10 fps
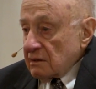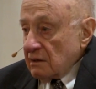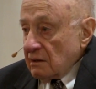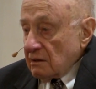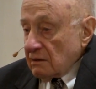
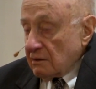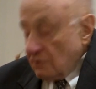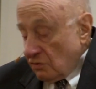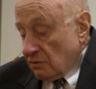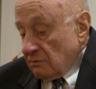uh,
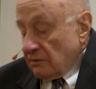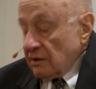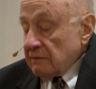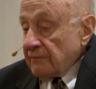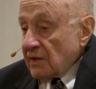Kushner
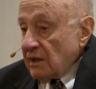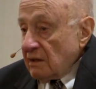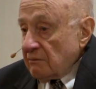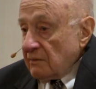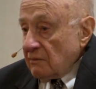then,
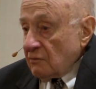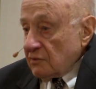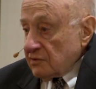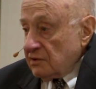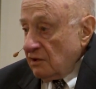was
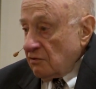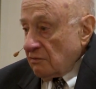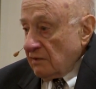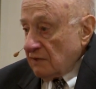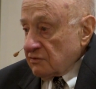a teacher at
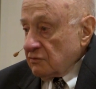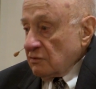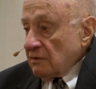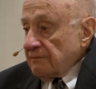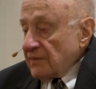that
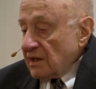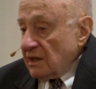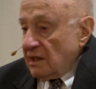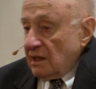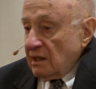school.
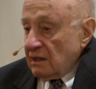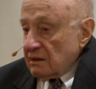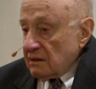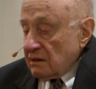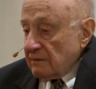
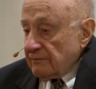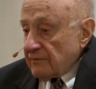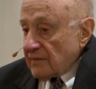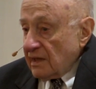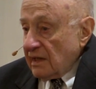And um,
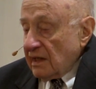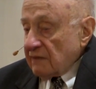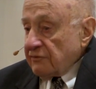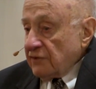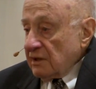I had a
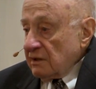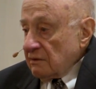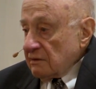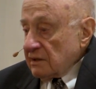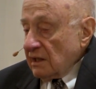friend here
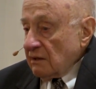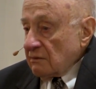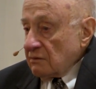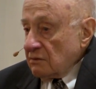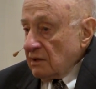in town
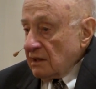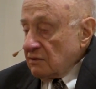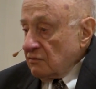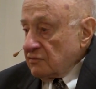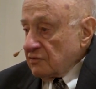who had
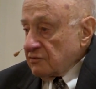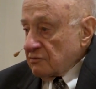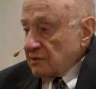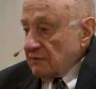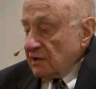two
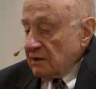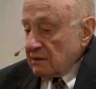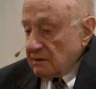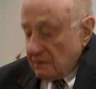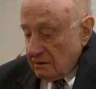sisters living
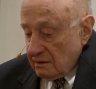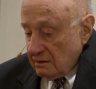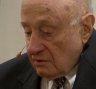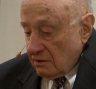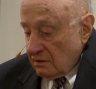in a
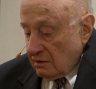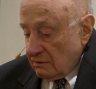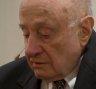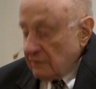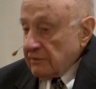Chicago
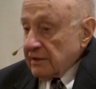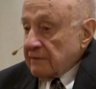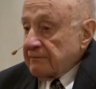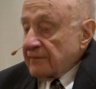area.